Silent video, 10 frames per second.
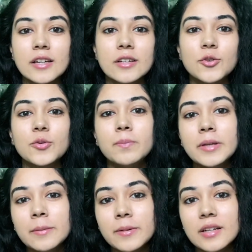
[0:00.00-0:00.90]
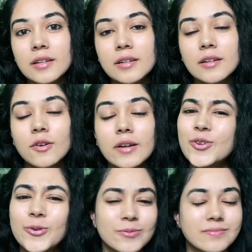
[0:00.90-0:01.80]
good people.
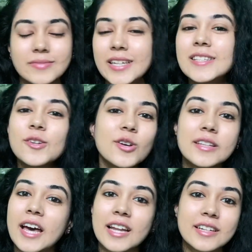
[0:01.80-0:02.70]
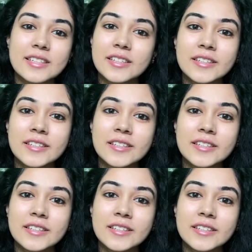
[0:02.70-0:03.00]
No, it's not that.